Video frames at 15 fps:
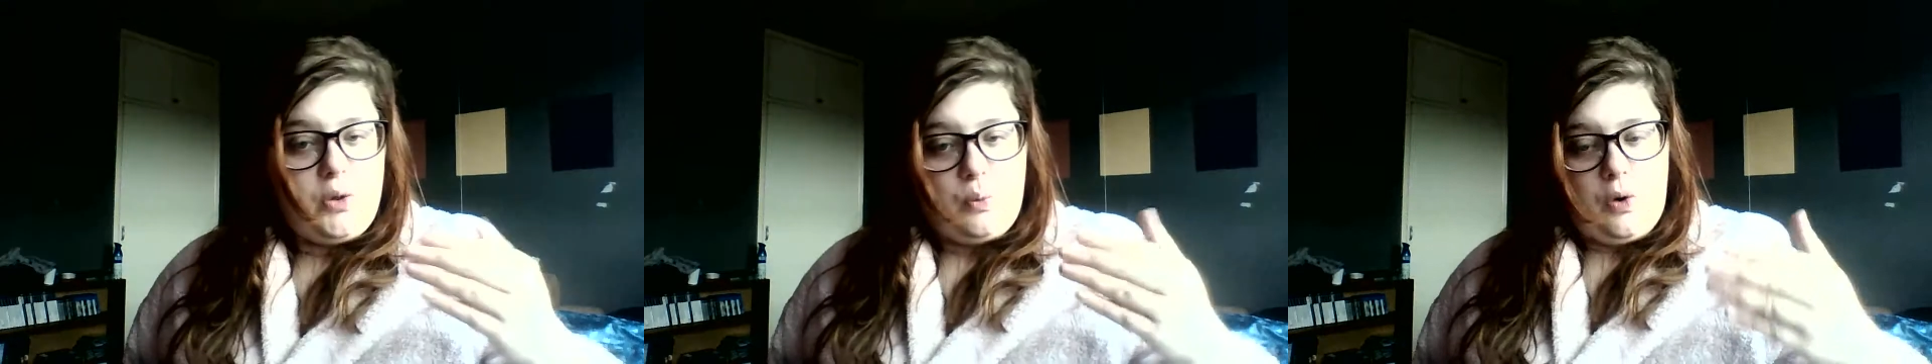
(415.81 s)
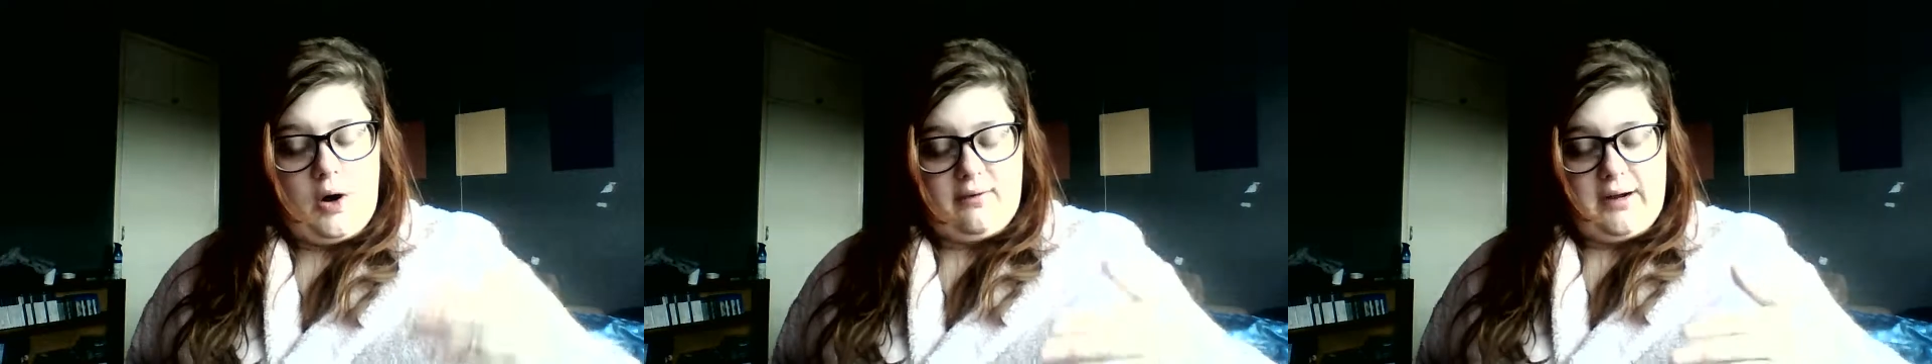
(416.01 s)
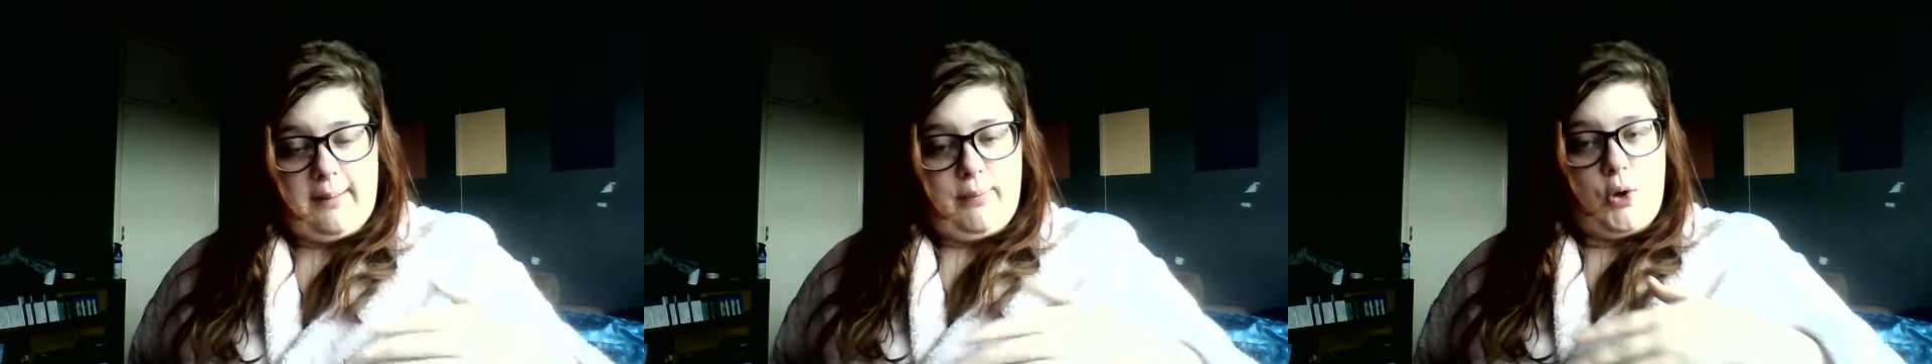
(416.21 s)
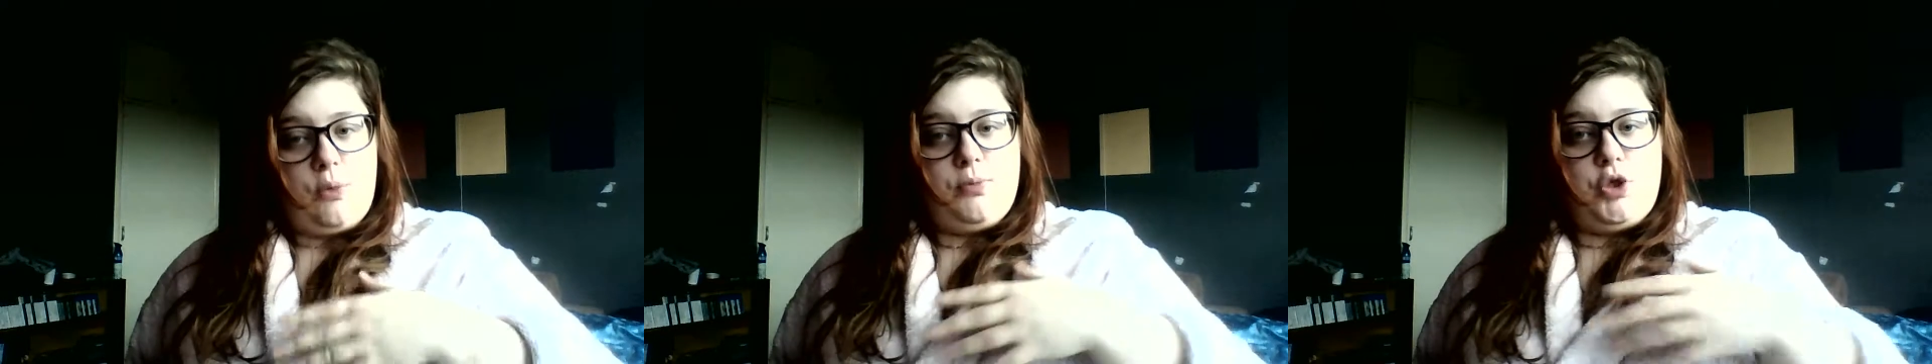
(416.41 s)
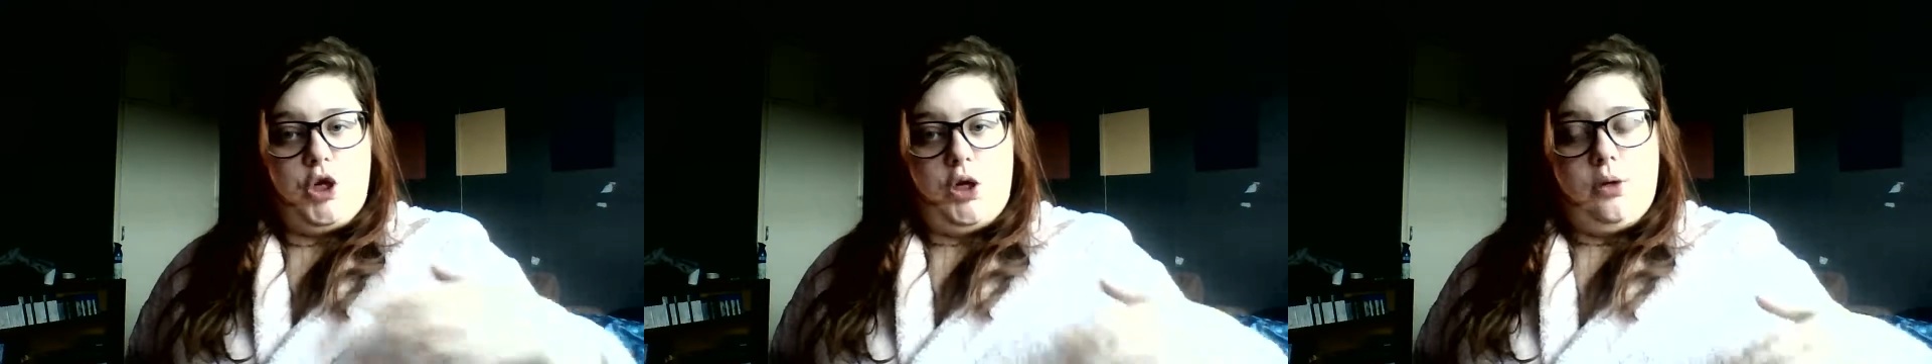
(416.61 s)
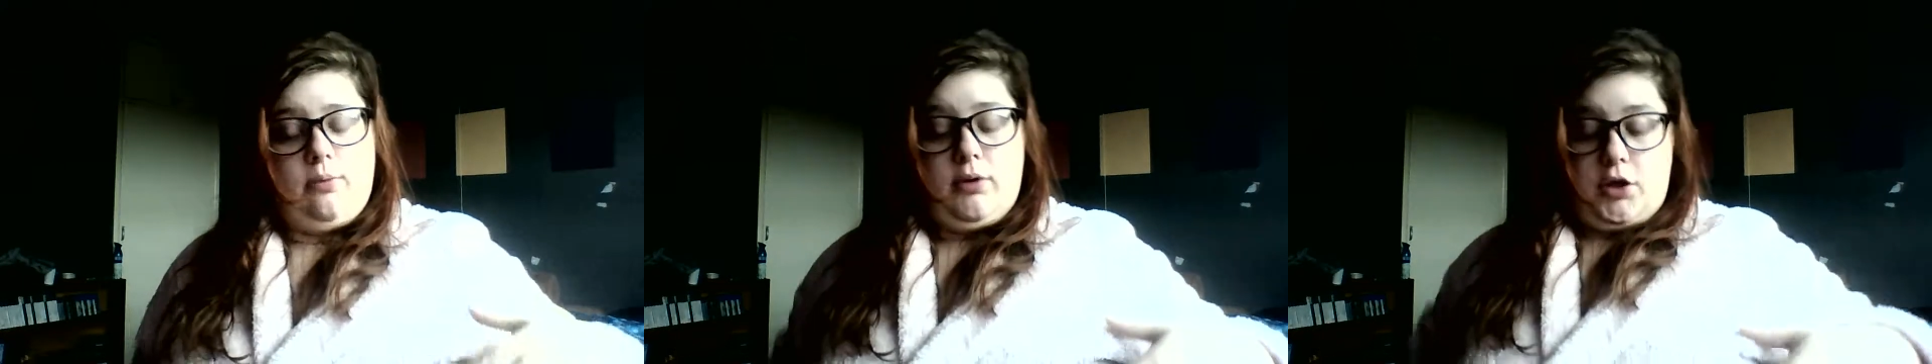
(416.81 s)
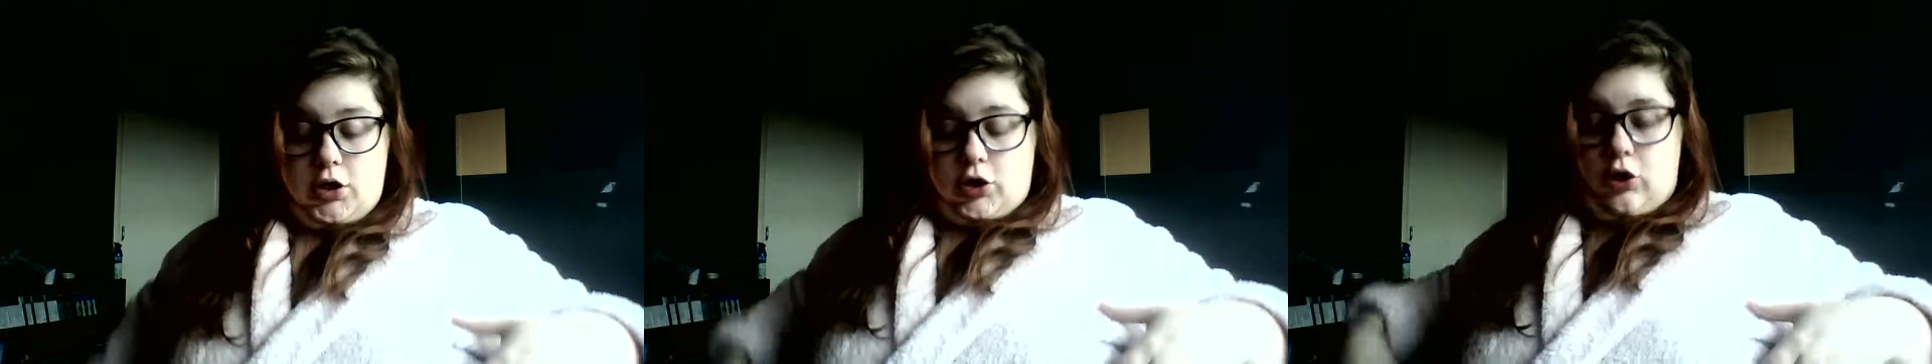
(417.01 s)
wearing a boob tube that